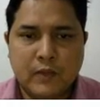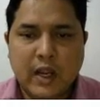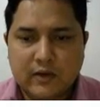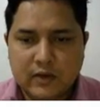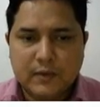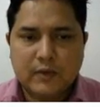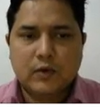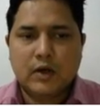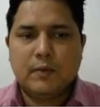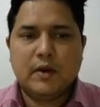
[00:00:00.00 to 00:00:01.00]
And sometimes
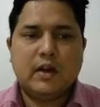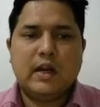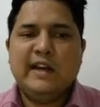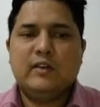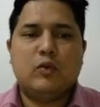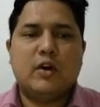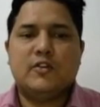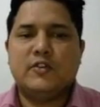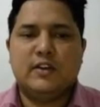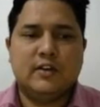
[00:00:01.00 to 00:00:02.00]
what happens, clients
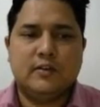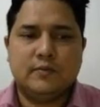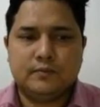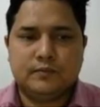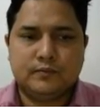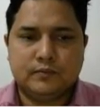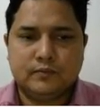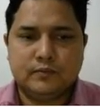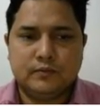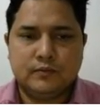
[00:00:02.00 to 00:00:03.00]
wants changes.
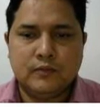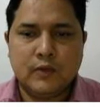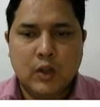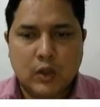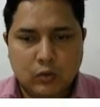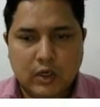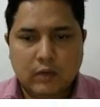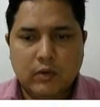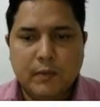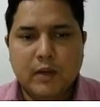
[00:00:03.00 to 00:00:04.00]
You are
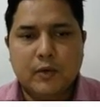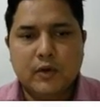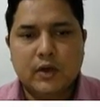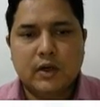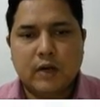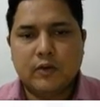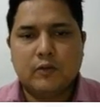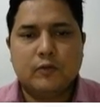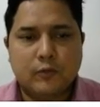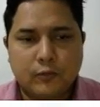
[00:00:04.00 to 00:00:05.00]
developing a project, after
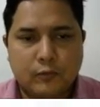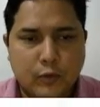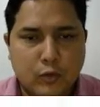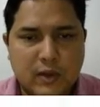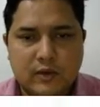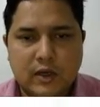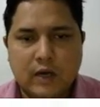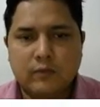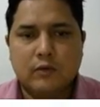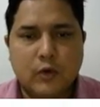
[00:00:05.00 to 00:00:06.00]
few months,
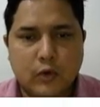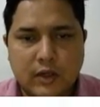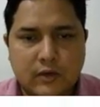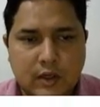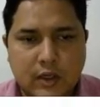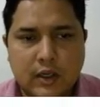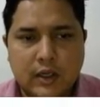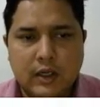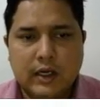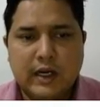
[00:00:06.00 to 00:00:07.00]
after few days,
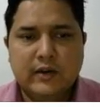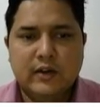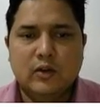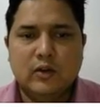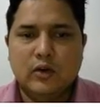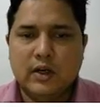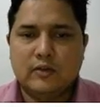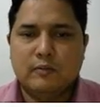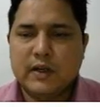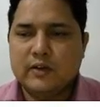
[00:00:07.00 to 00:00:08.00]
client say, no, let
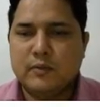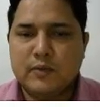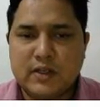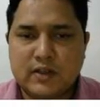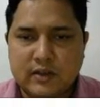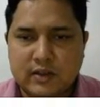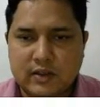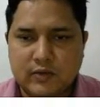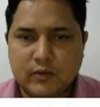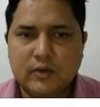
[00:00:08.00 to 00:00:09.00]
us make some changes in
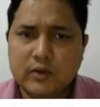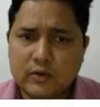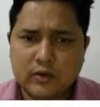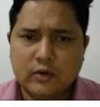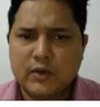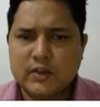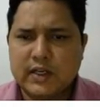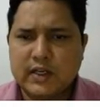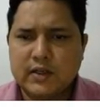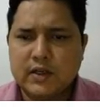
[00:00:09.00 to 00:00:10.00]
this one. This is also one
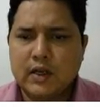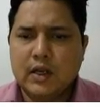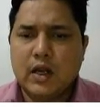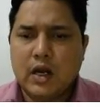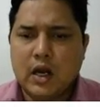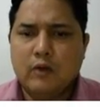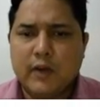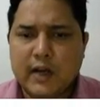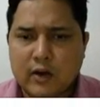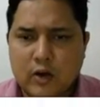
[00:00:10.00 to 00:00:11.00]
challenge, how
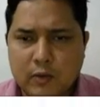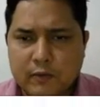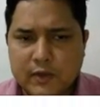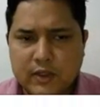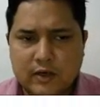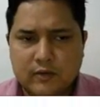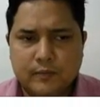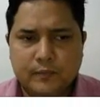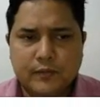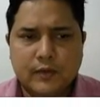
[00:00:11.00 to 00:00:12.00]
we can cope up with that.
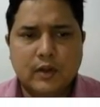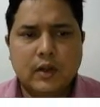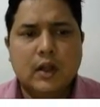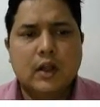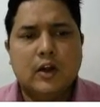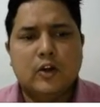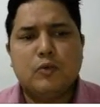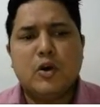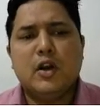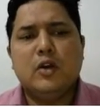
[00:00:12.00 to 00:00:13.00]

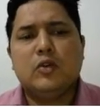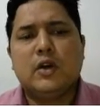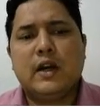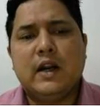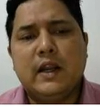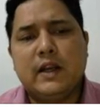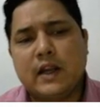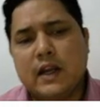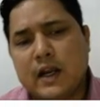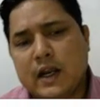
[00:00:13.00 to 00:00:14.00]
Responding to the deadline
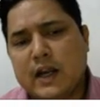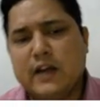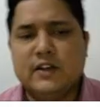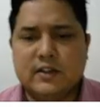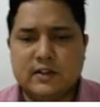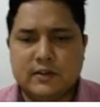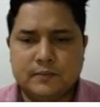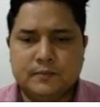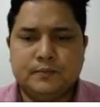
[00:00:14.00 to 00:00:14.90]
and changes.